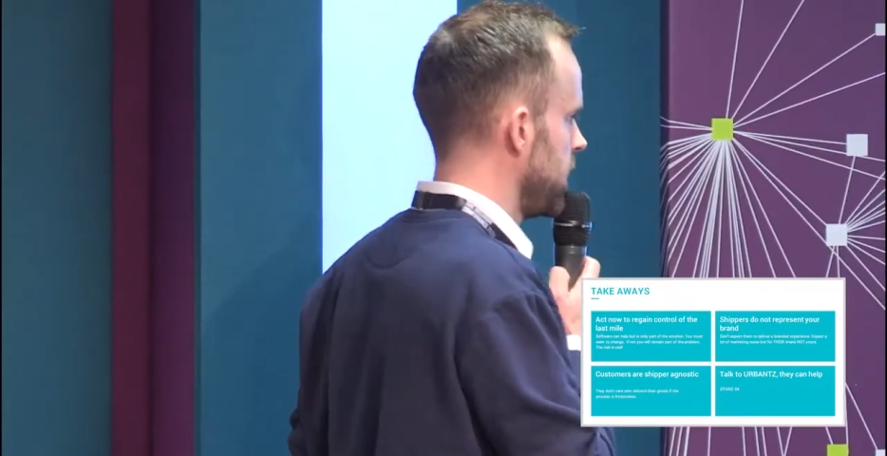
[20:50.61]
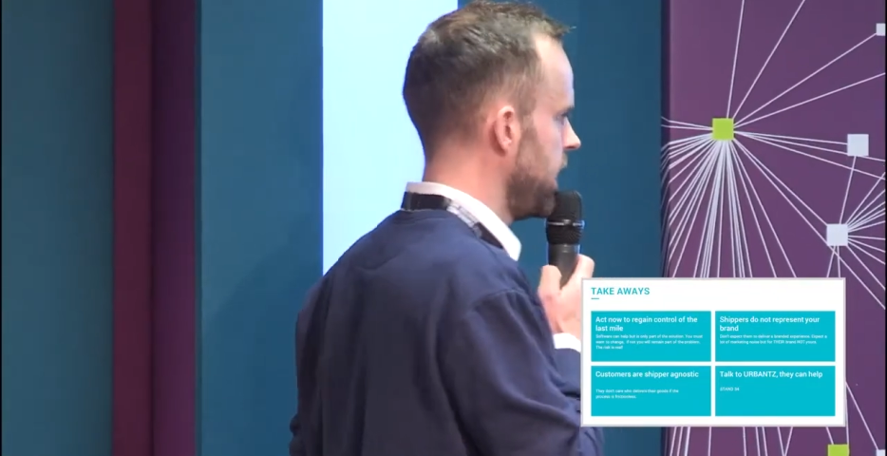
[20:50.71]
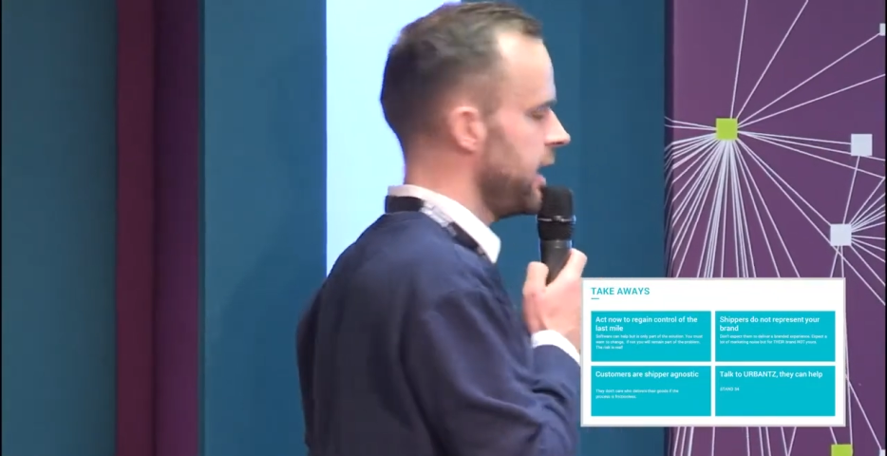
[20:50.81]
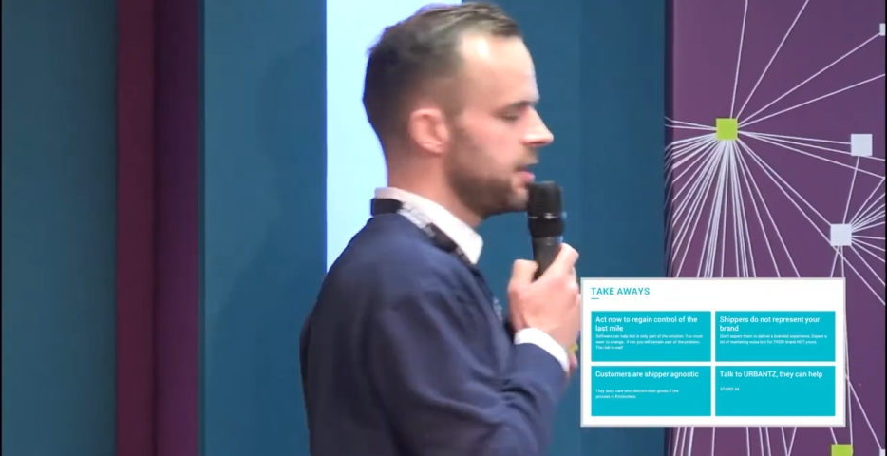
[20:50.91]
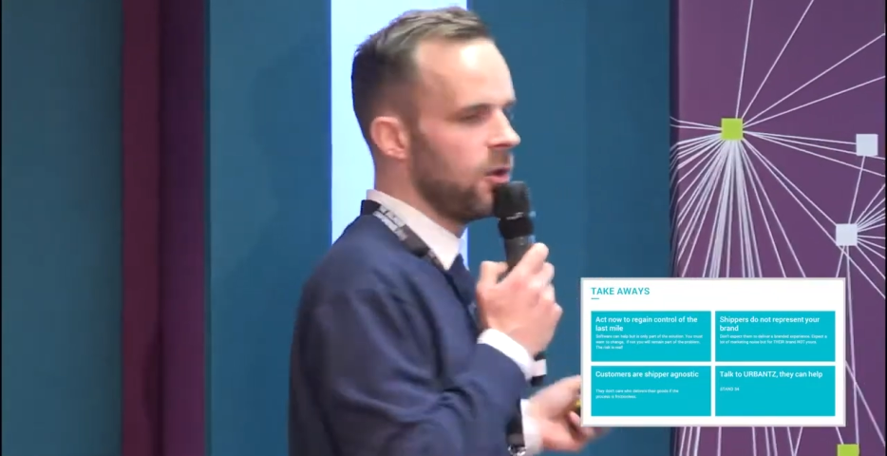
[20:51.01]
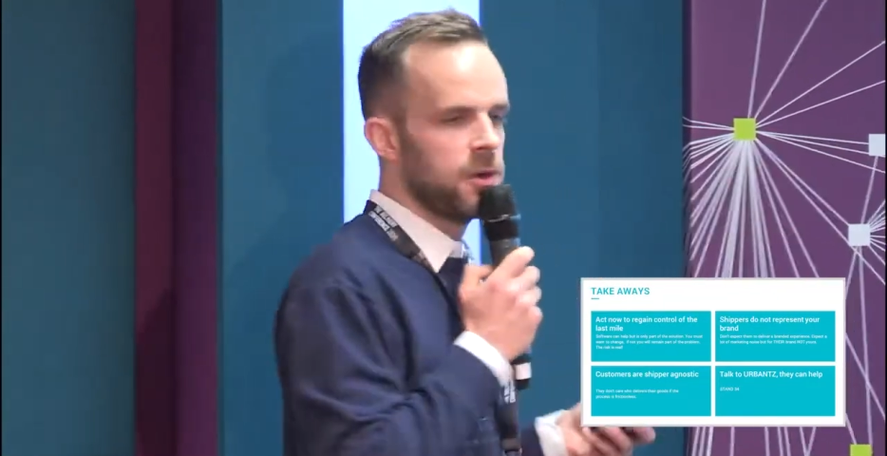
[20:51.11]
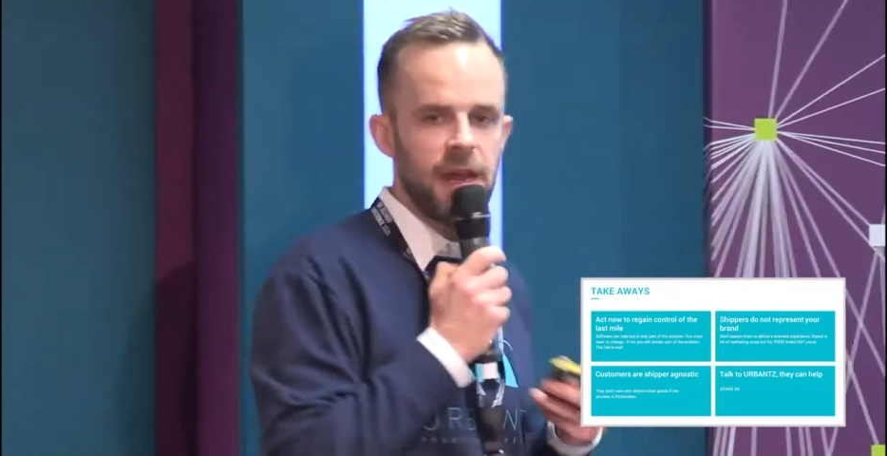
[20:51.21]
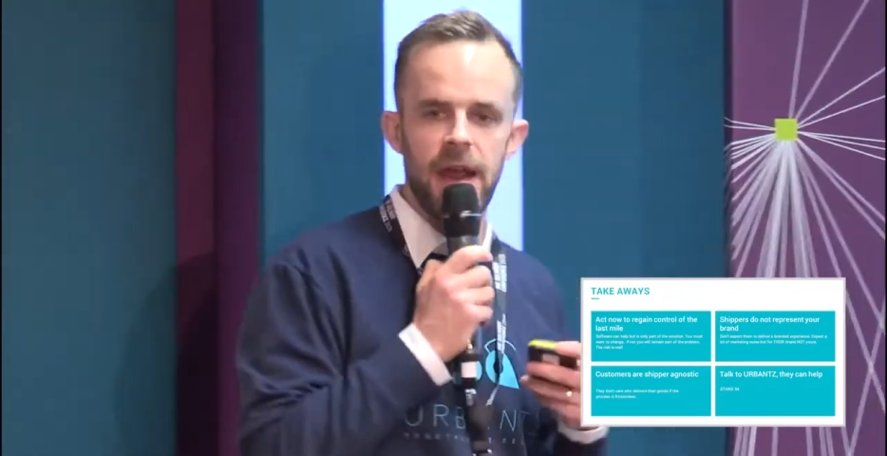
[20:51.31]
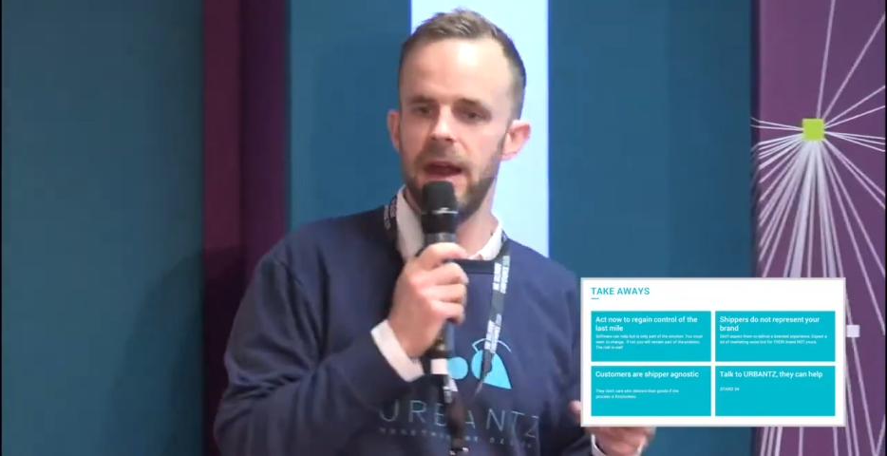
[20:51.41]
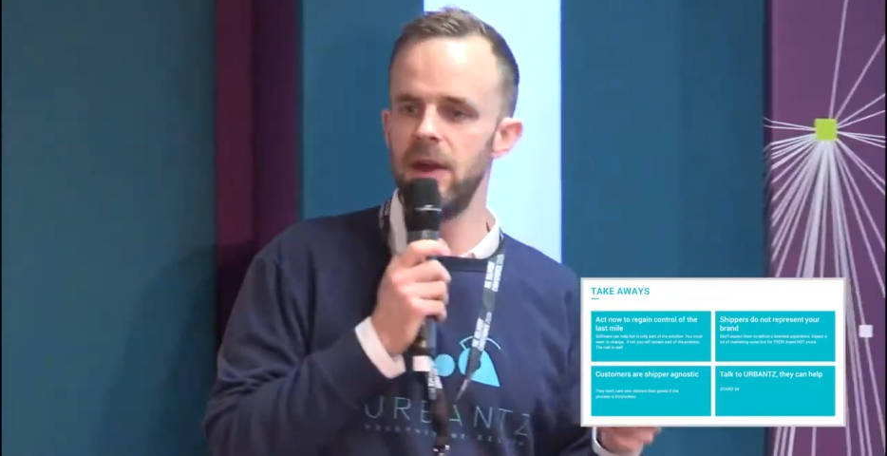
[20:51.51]
They don't
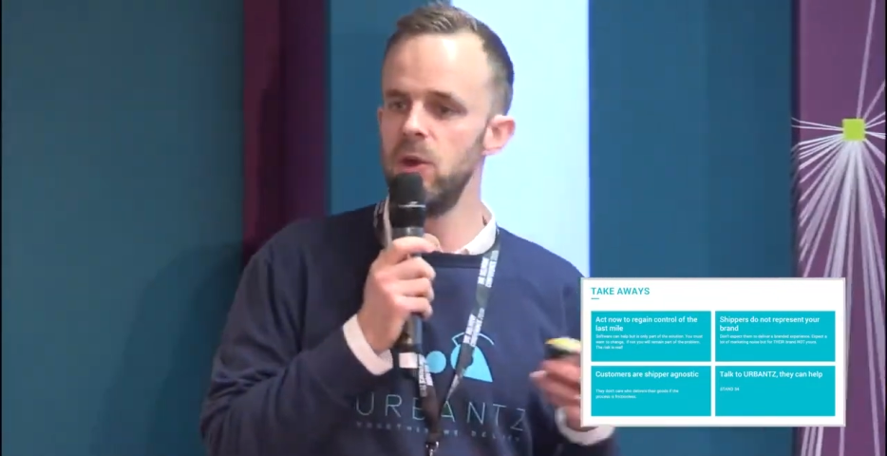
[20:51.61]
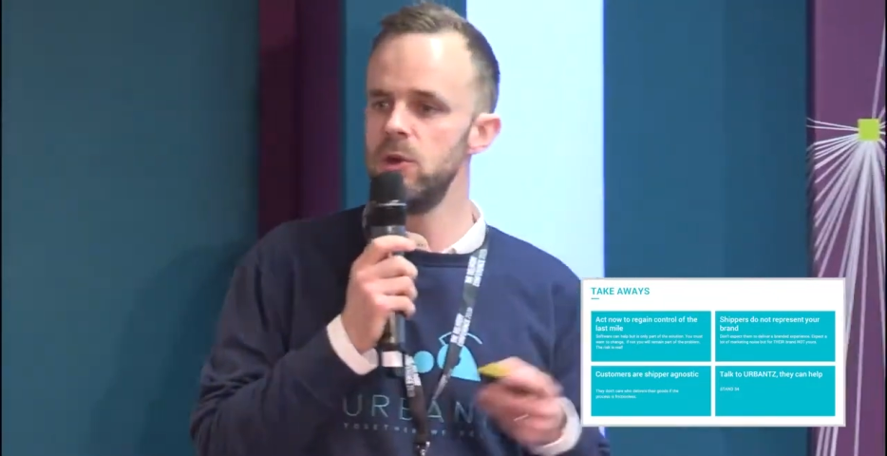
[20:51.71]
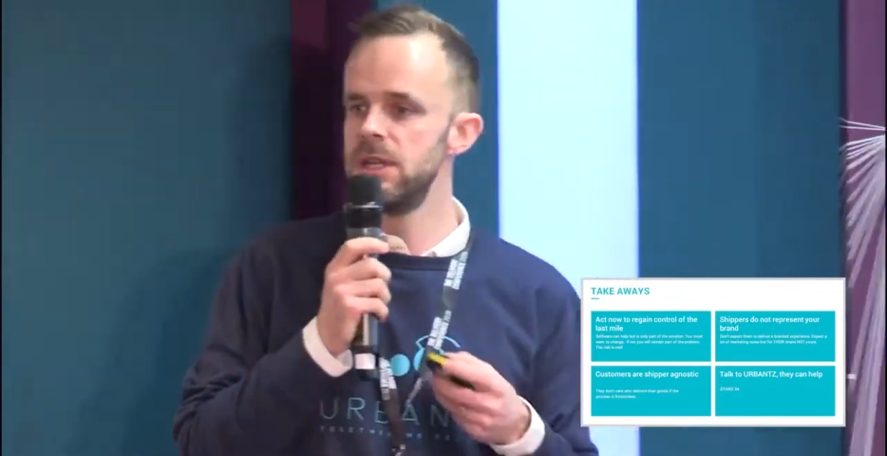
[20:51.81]
care who